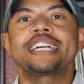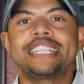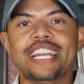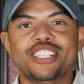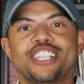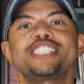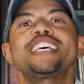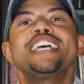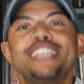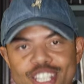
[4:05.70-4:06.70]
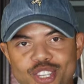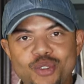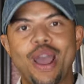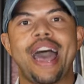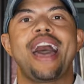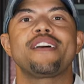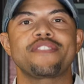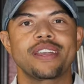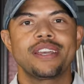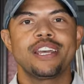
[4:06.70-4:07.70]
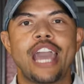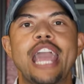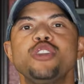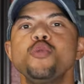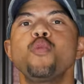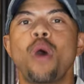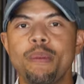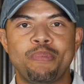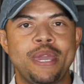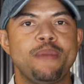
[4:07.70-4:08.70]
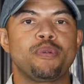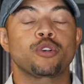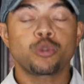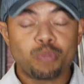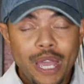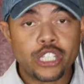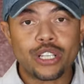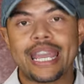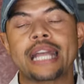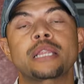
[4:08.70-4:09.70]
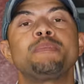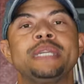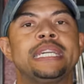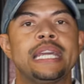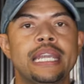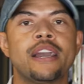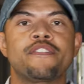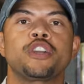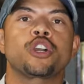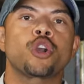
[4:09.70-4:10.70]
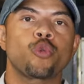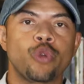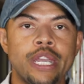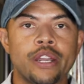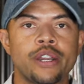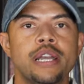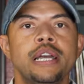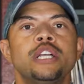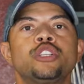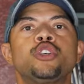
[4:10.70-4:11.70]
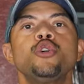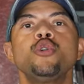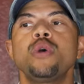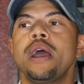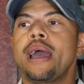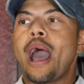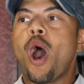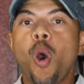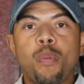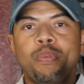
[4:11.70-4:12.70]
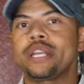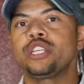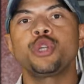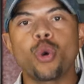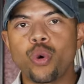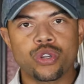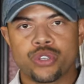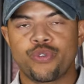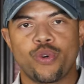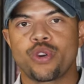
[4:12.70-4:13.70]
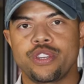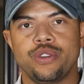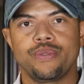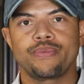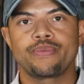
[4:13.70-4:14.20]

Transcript: connections than you have. And you want people, especially at the beginning of your career, to open doors for you.